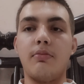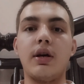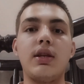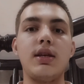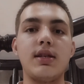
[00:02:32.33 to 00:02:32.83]

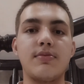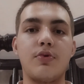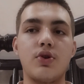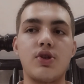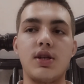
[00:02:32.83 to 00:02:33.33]
Money is
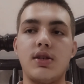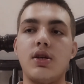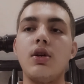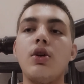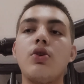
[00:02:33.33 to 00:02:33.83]
posted
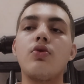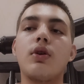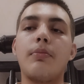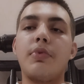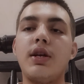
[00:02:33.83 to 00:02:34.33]
to
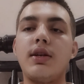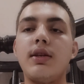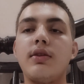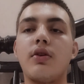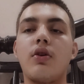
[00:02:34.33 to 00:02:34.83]

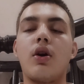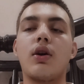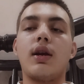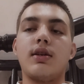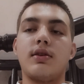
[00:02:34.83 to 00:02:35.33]
completely the wrong
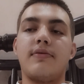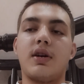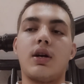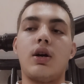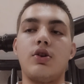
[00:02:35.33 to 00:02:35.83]
class of
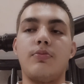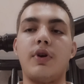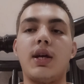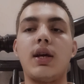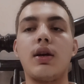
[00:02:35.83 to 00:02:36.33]
account,
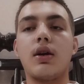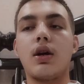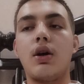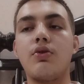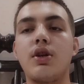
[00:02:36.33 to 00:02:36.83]
breaking
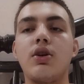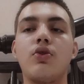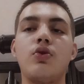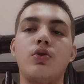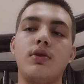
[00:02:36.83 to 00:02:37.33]

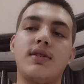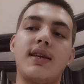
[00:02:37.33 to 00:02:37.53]
accounting rules.